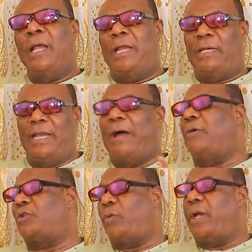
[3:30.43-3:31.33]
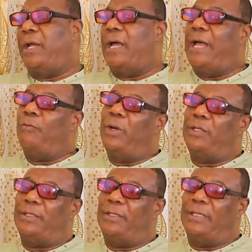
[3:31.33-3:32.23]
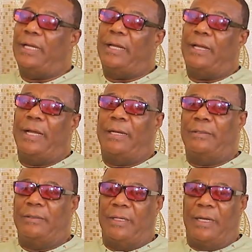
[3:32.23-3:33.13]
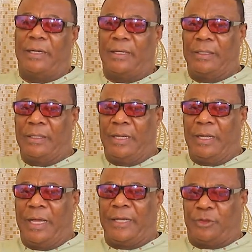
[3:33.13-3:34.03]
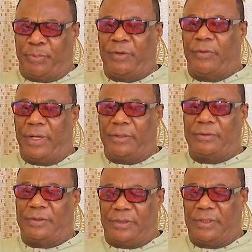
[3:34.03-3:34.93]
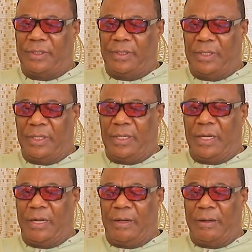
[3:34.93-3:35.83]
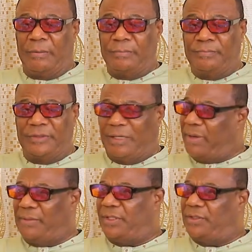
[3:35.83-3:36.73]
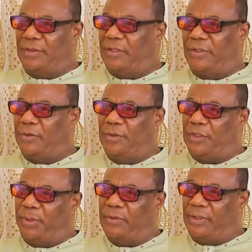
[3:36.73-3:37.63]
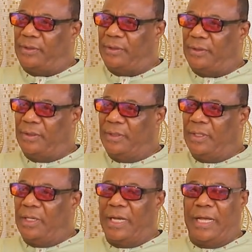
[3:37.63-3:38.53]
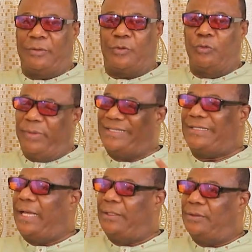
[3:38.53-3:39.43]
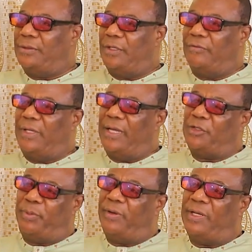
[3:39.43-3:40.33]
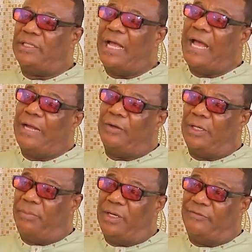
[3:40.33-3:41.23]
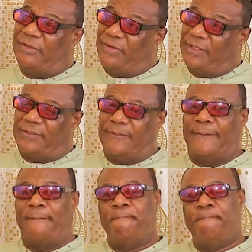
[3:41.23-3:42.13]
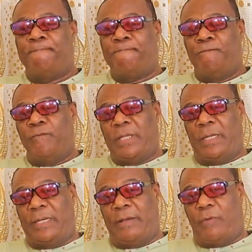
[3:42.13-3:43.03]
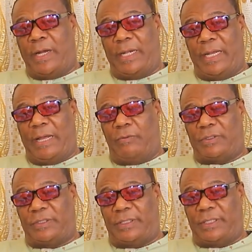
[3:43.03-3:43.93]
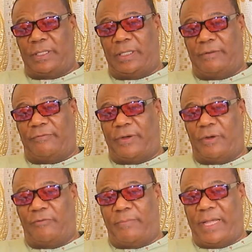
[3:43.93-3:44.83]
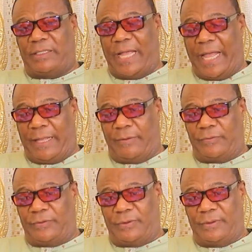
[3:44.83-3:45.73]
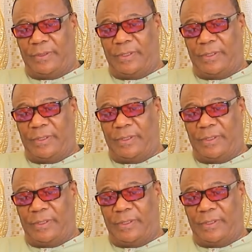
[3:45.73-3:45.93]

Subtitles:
And that was where I went in there and experienced the baptism of the Holy Spirit, and could make sense of the experience I had on the bed of affliction. Mm. Then one day I was sitting in a friend of mine's house